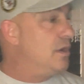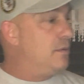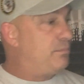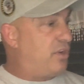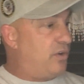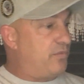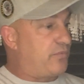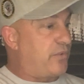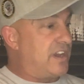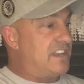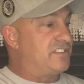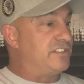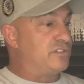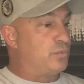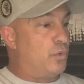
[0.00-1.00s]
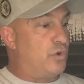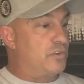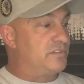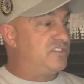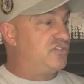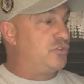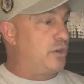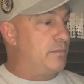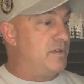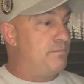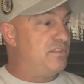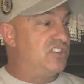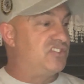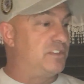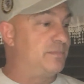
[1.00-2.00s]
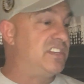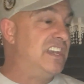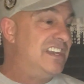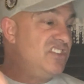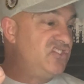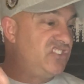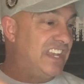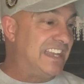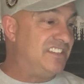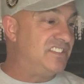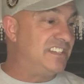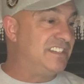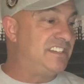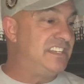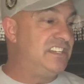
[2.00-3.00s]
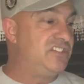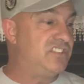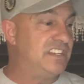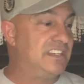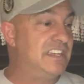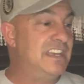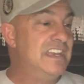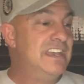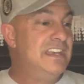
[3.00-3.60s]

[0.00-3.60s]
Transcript: Pope Francis warns German bishops changing teaching